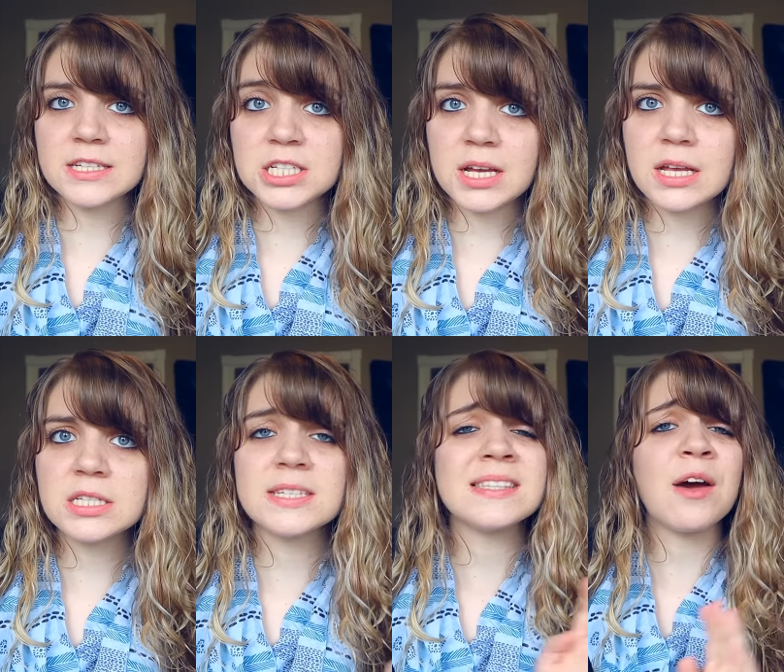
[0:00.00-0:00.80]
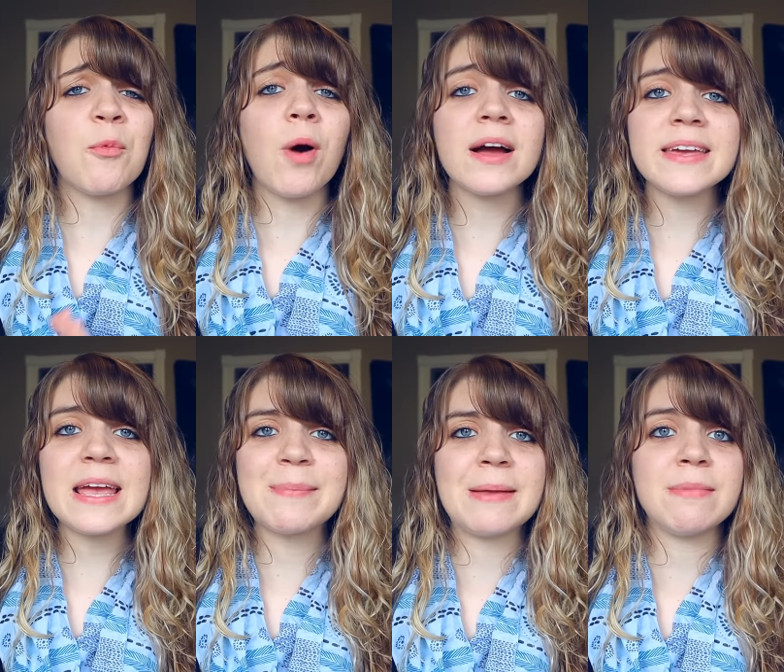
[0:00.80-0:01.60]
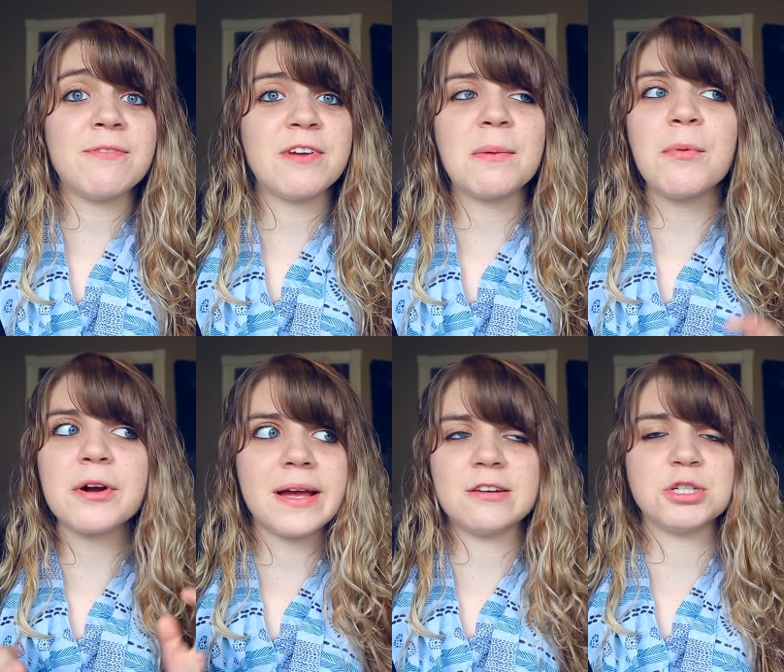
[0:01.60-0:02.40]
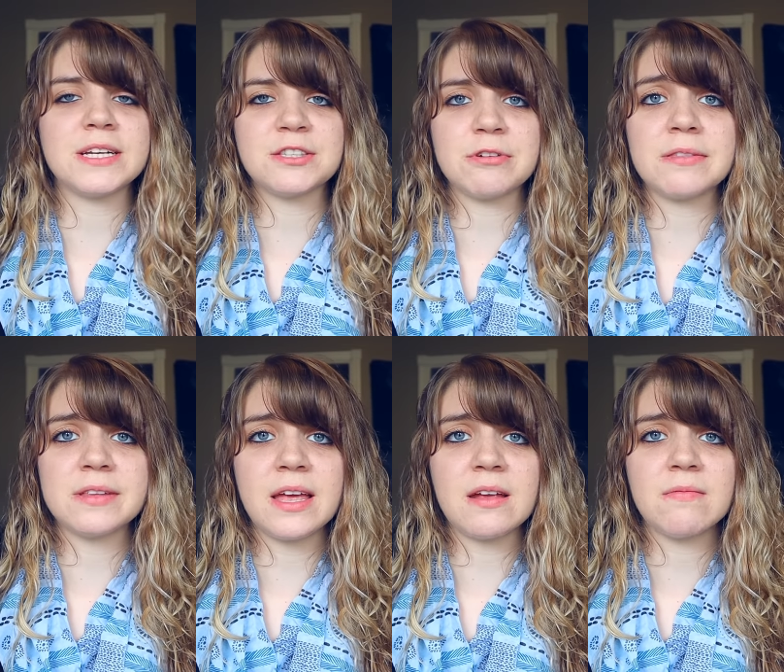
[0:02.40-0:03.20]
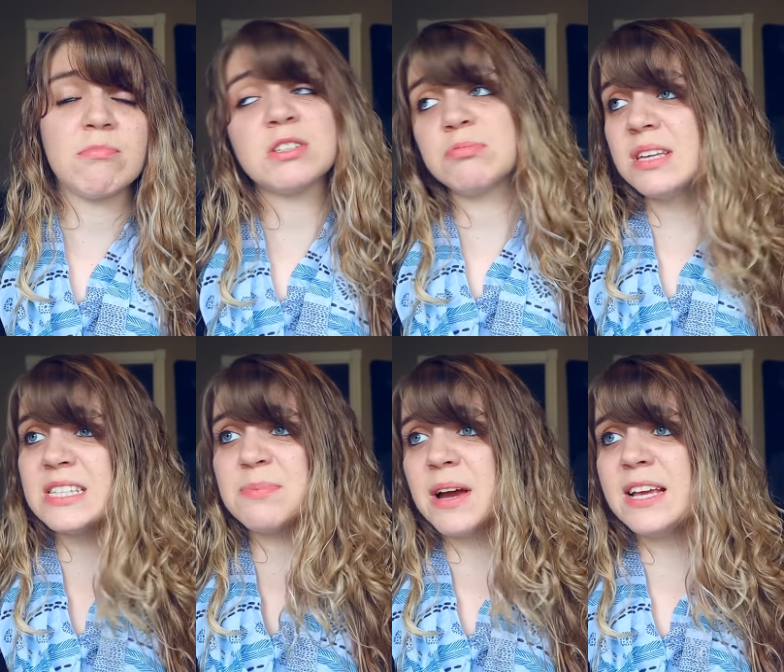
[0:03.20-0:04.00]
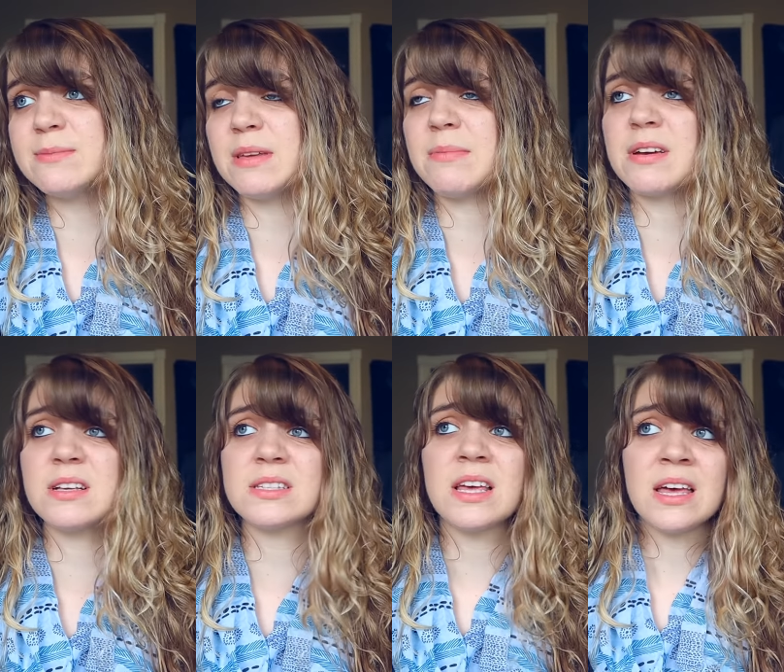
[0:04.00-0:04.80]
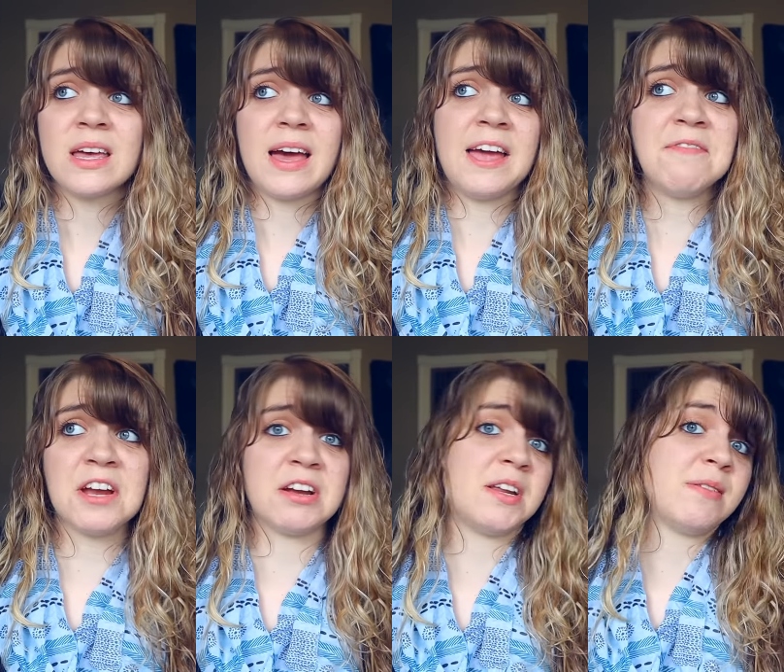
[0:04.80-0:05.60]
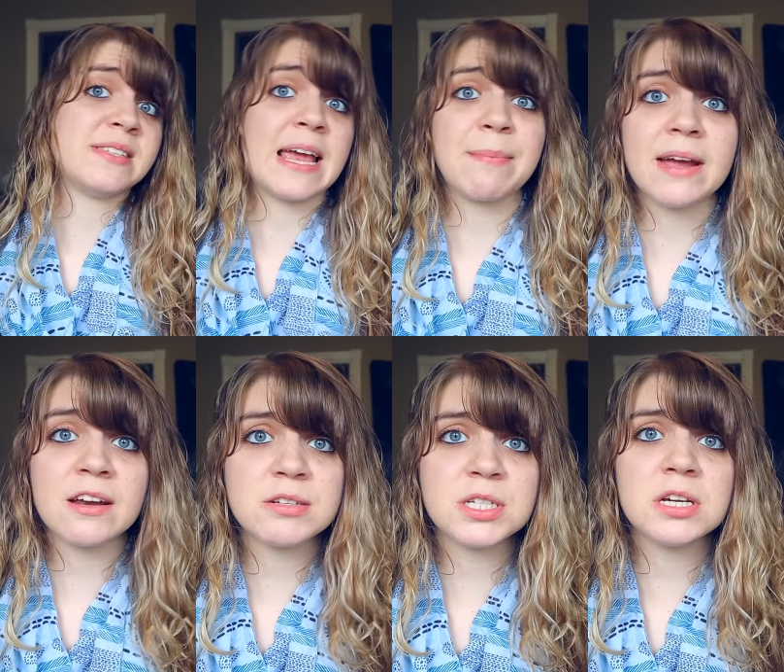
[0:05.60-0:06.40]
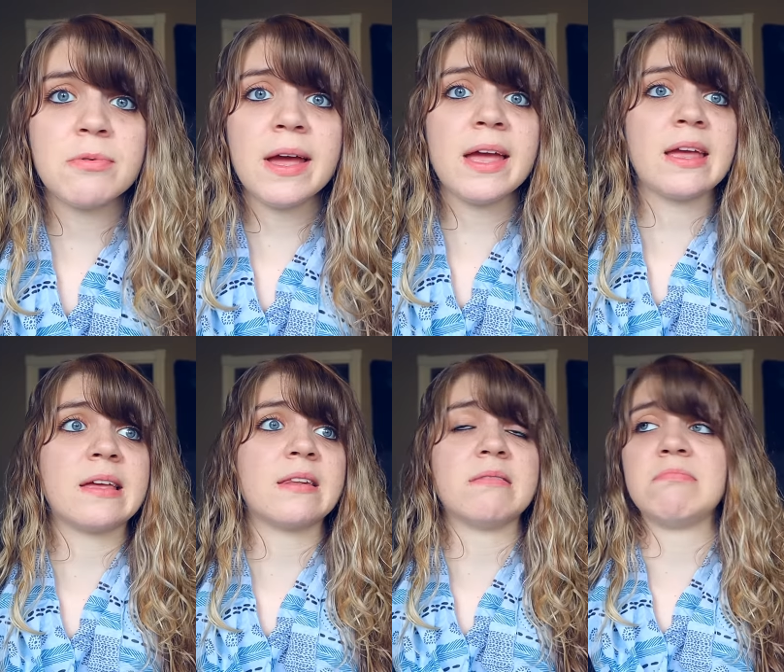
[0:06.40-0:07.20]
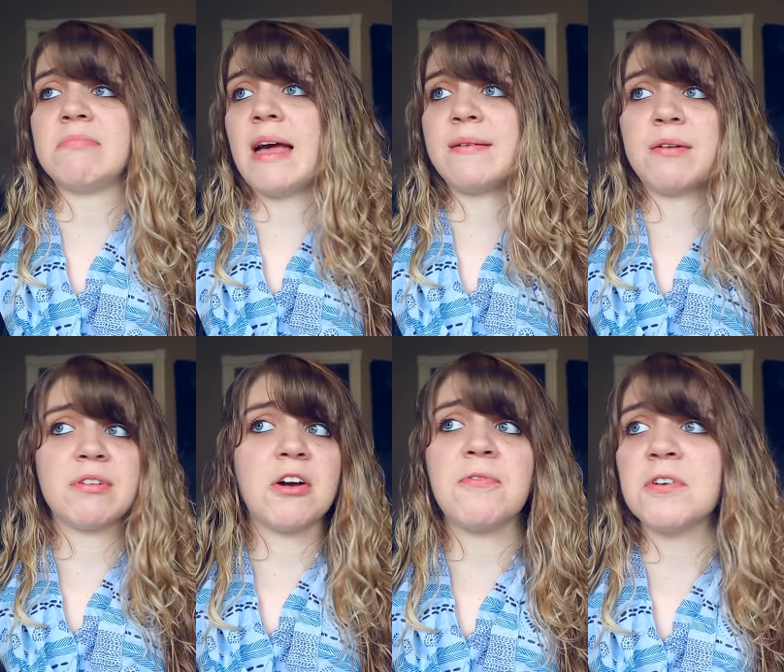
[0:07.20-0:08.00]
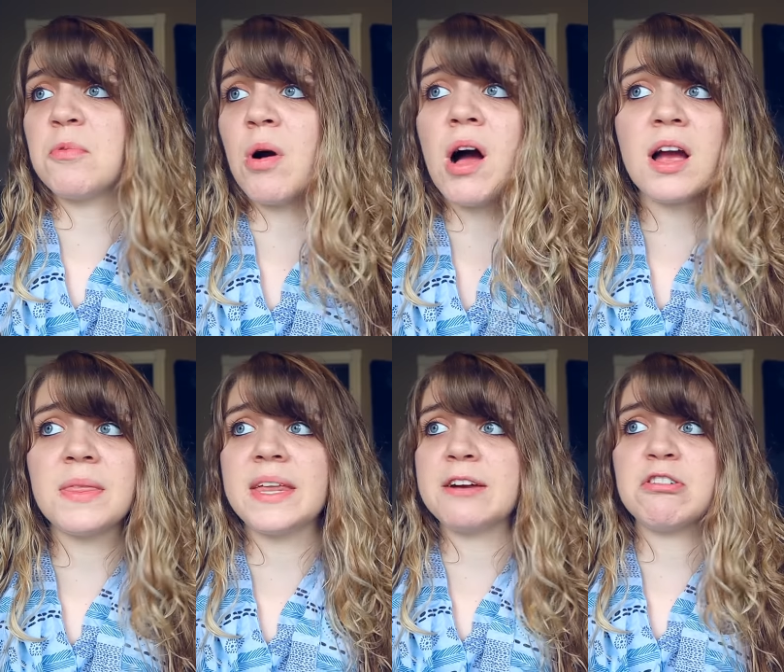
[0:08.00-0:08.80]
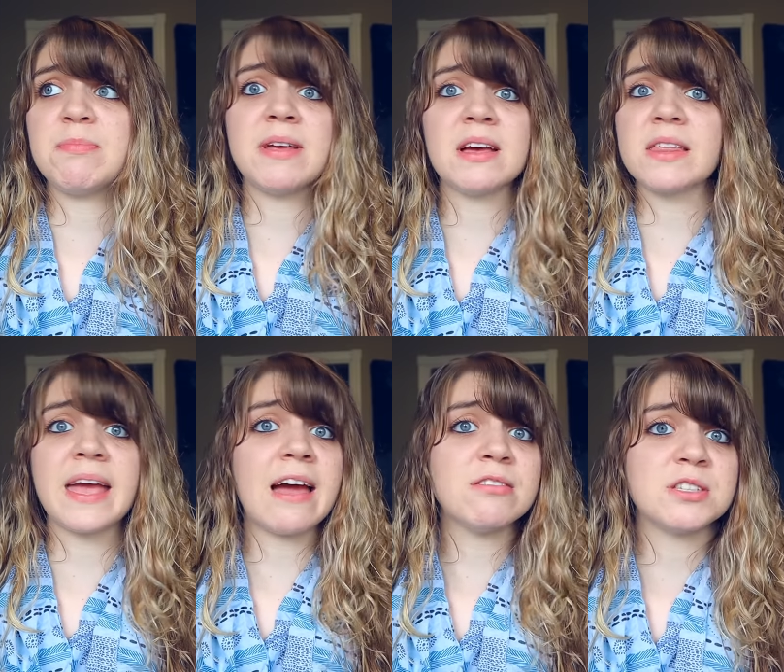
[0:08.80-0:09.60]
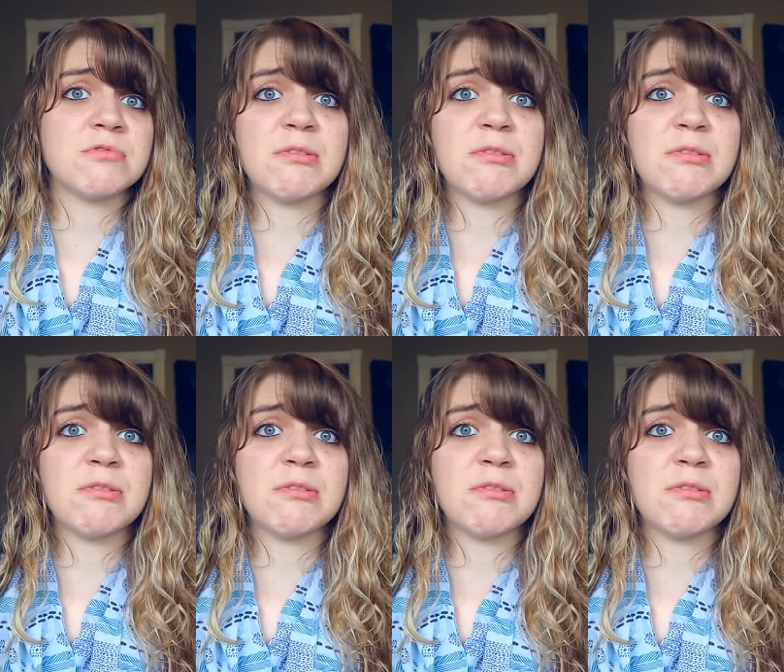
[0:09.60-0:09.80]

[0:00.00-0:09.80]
that changed is that walking made me feel more energized throughout the day, which really surprised me because I figured it would take my energy away and I would go for a walk and then I would be on the couch the